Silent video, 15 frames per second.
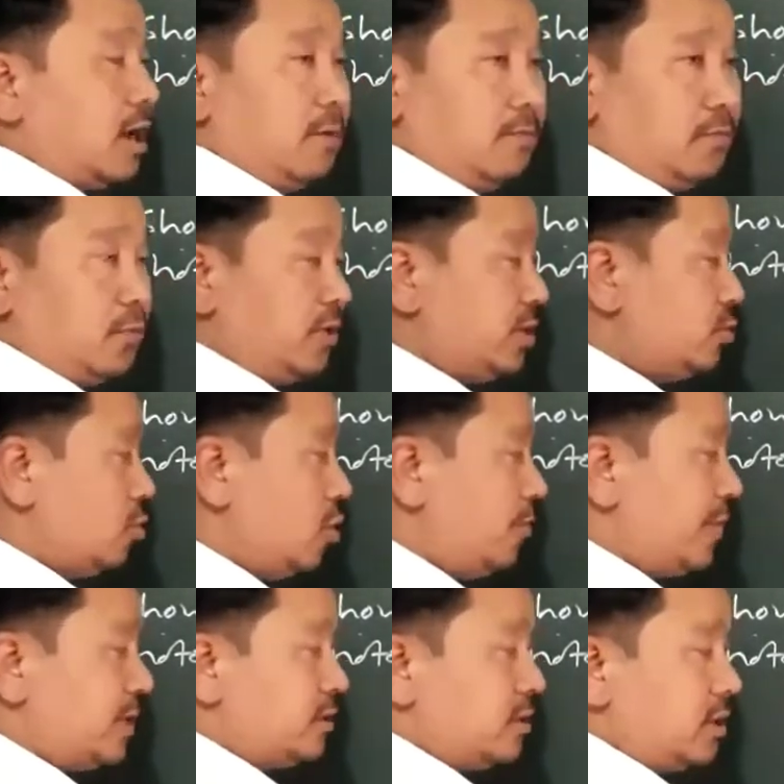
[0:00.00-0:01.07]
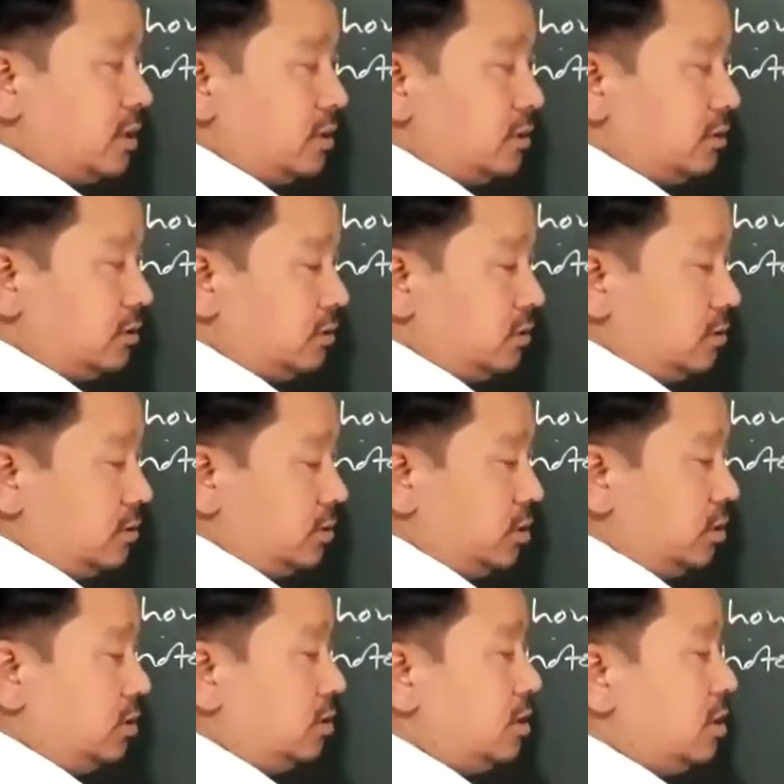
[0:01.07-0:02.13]
thumb, when you open the
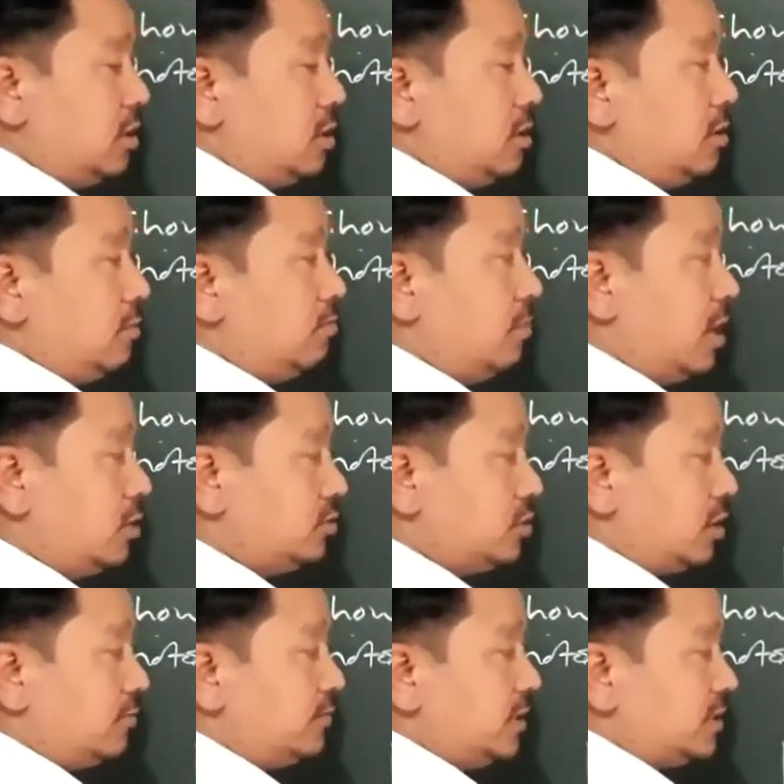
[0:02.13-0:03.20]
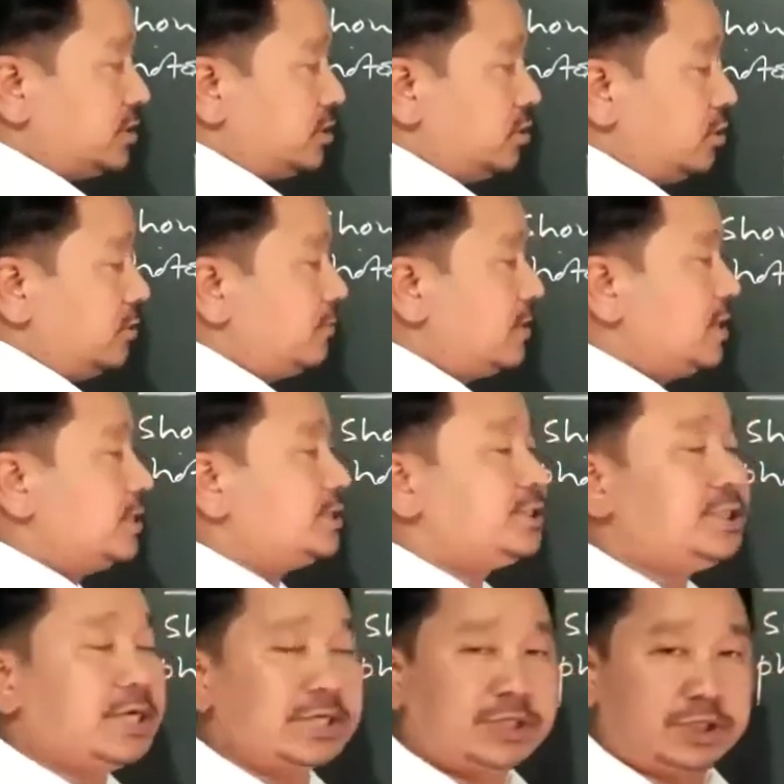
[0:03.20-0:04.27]
mouth of this
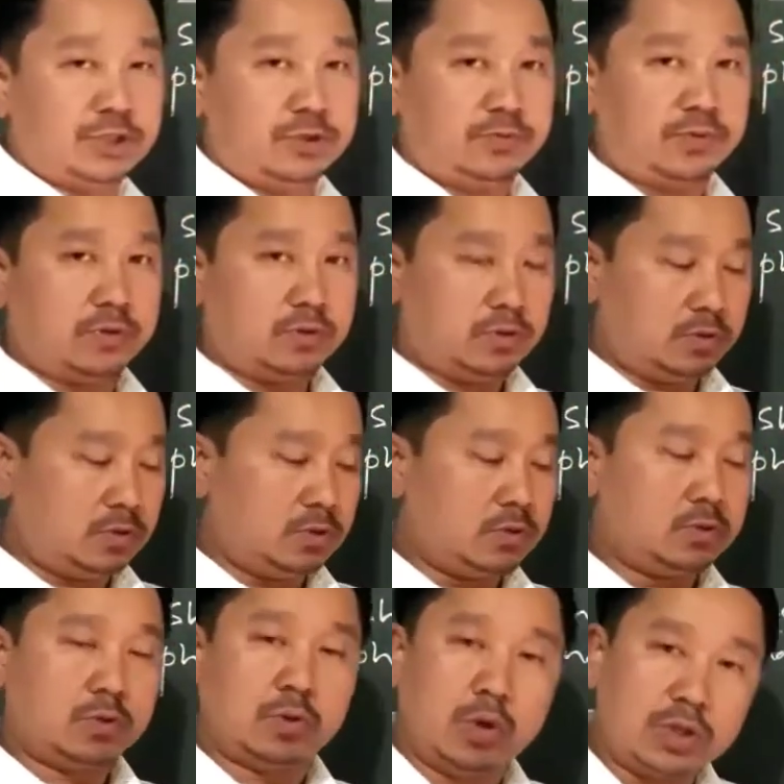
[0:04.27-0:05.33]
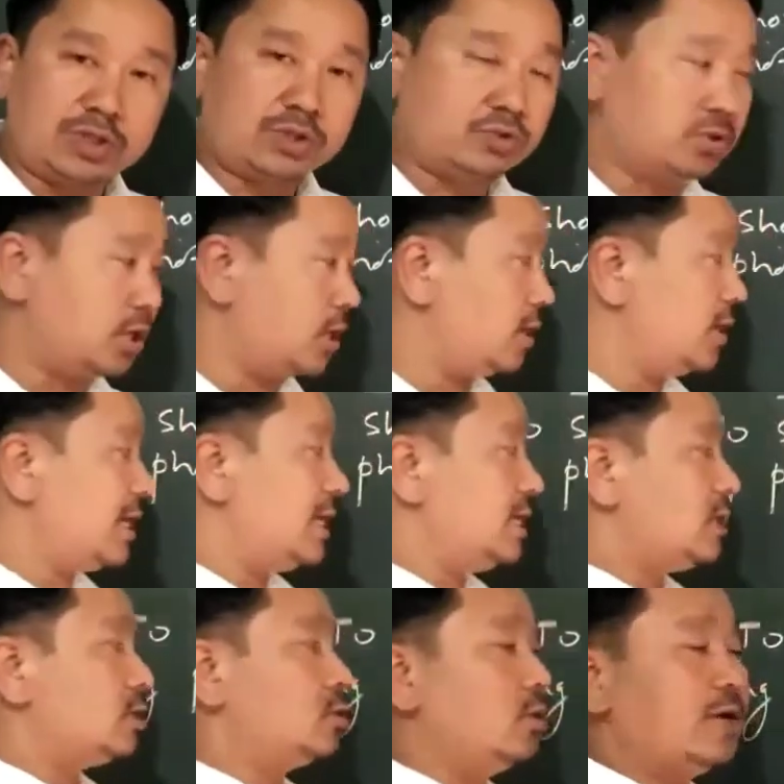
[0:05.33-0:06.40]
test tube close to the
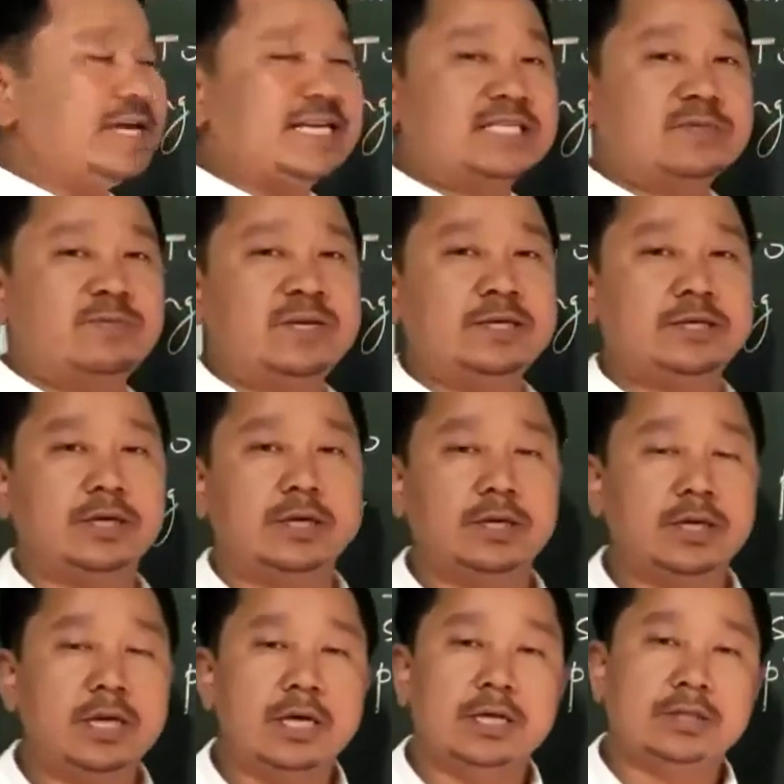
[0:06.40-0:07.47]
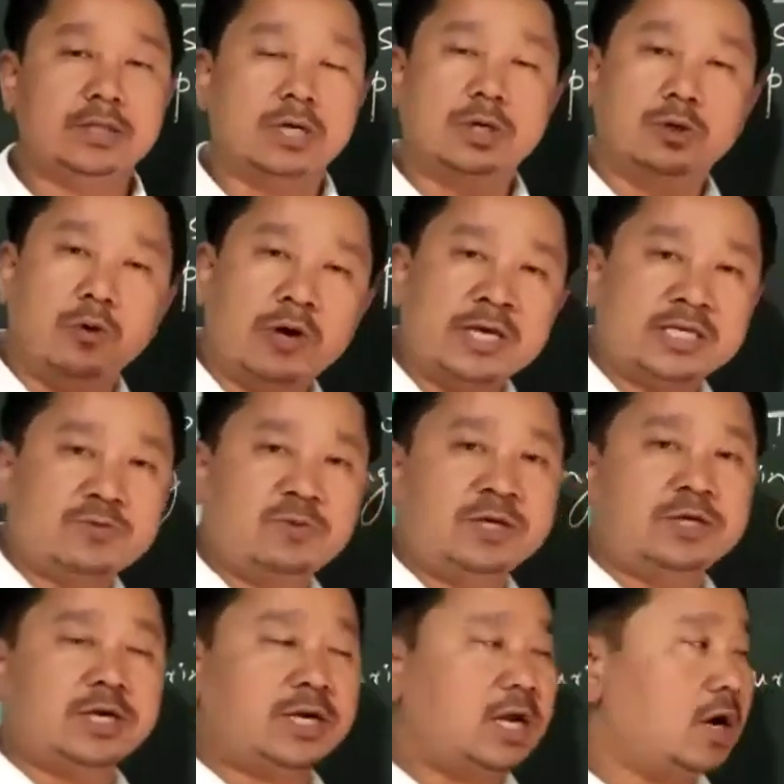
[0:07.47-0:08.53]
glowing splinter, the glowing
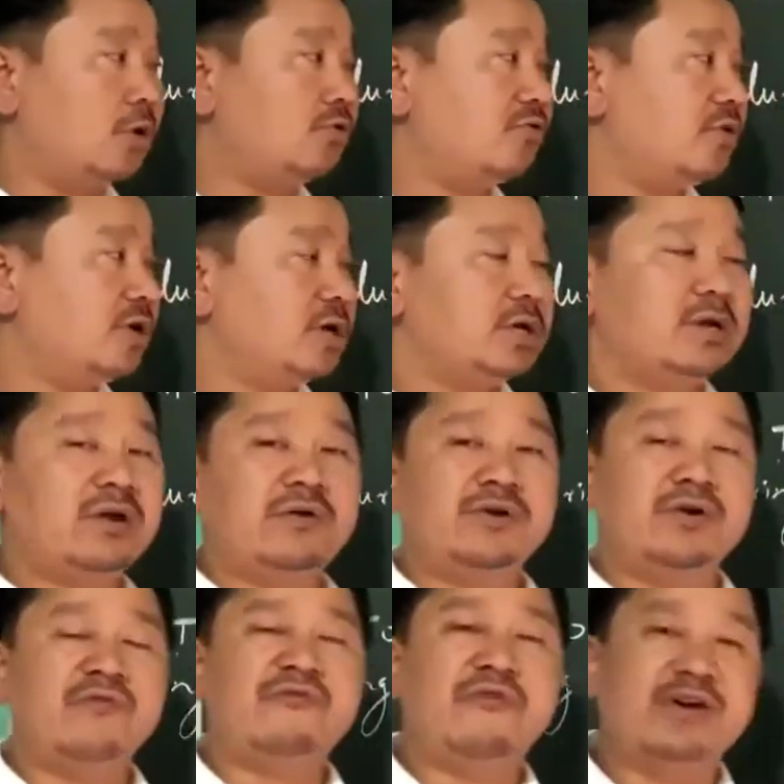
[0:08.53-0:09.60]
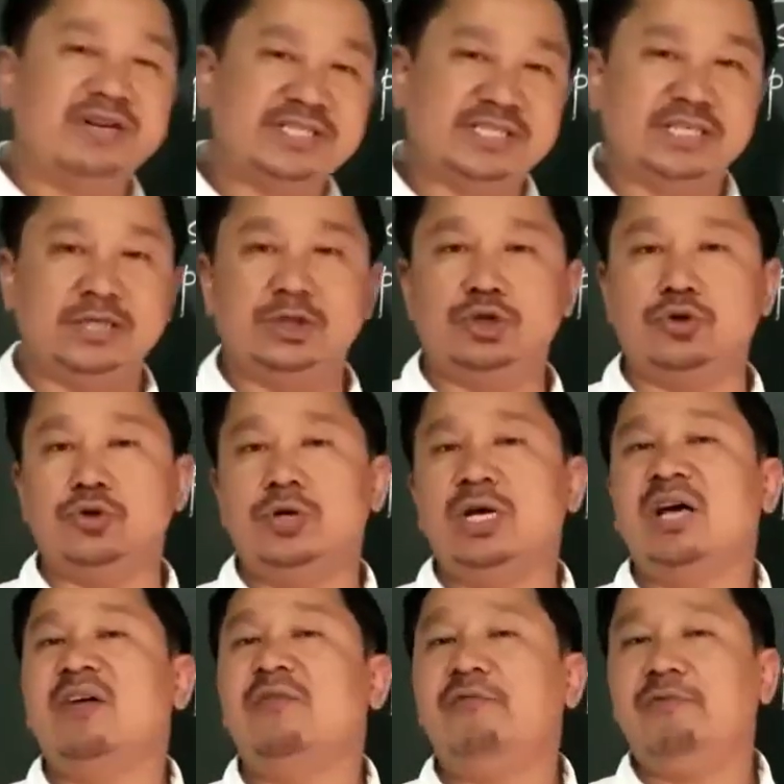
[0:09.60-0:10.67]
splinter now bursts into
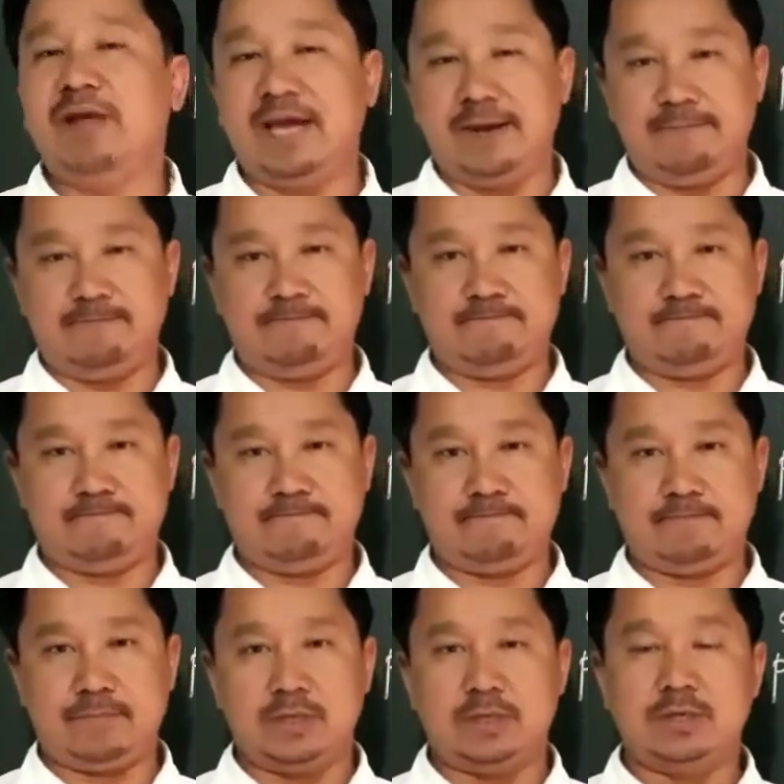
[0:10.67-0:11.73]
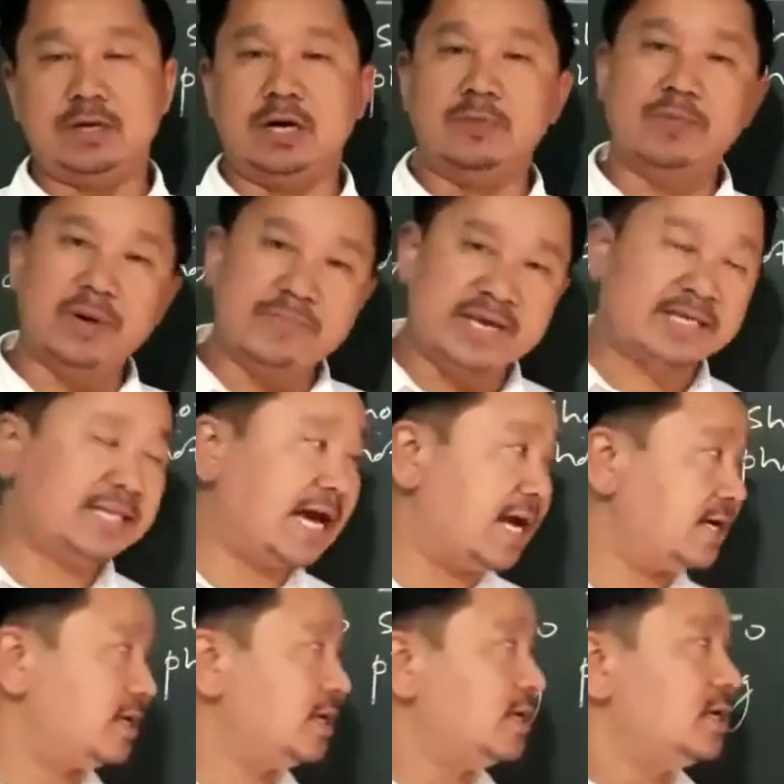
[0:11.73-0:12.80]
flame, confirming
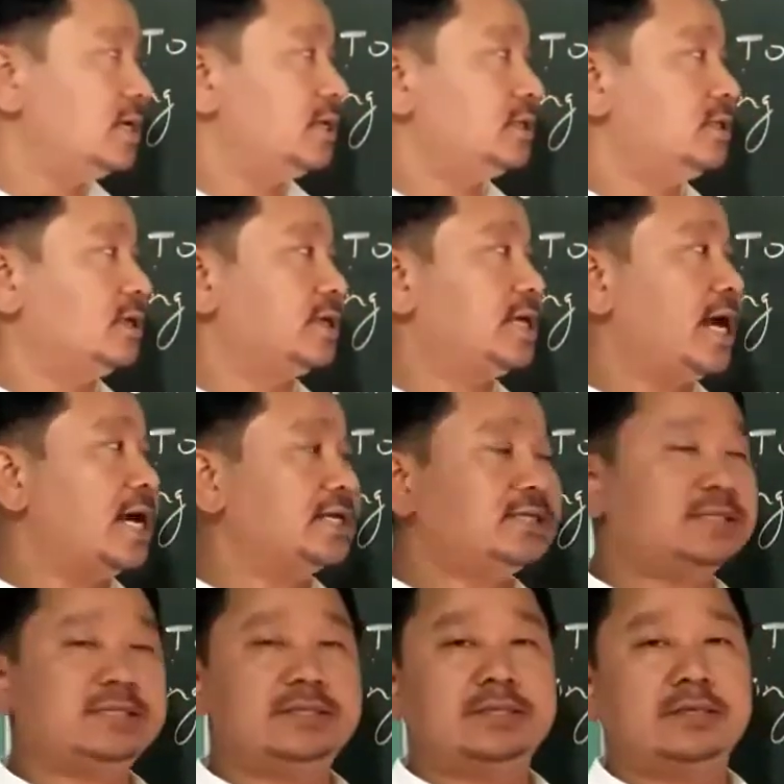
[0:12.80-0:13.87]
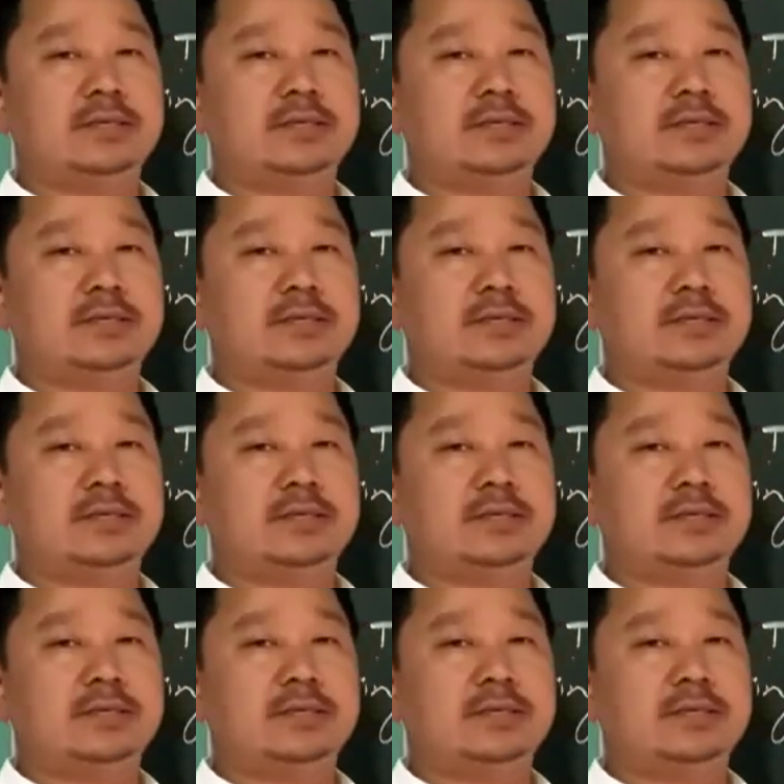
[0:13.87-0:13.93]
that the gas